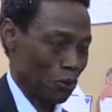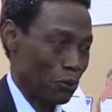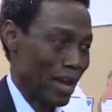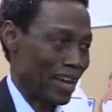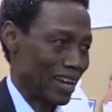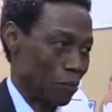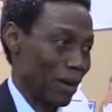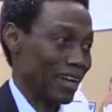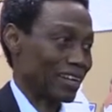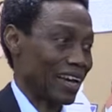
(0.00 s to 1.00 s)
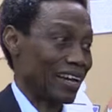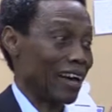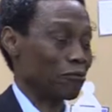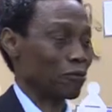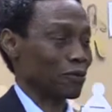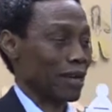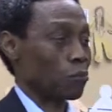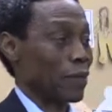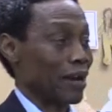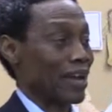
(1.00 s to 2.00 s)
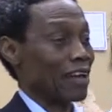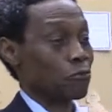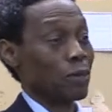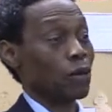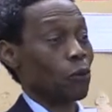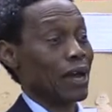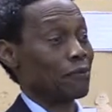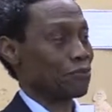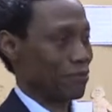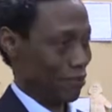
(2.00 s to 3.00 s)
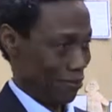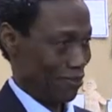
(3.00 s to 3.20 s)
where a man can marry as many wives